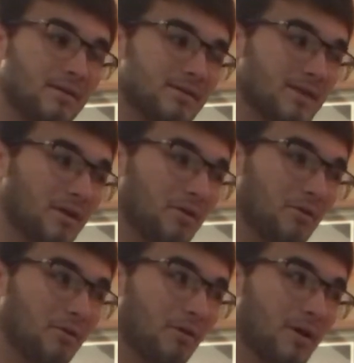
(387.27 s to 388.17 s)

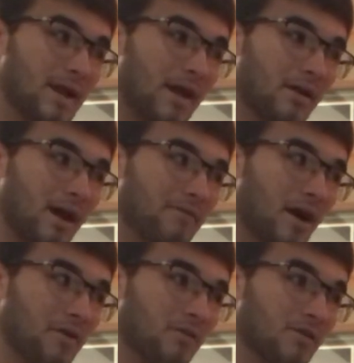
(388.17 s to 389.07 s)
So now that I've
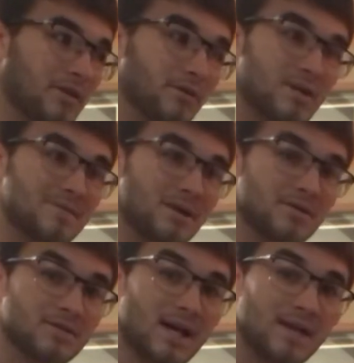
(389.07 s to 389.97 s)
gone over 3
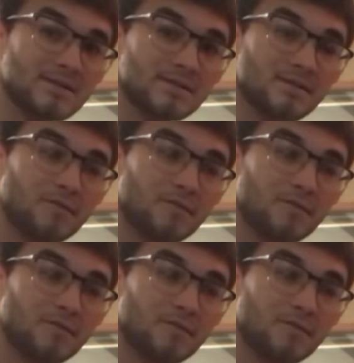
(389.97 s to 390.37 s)
special tests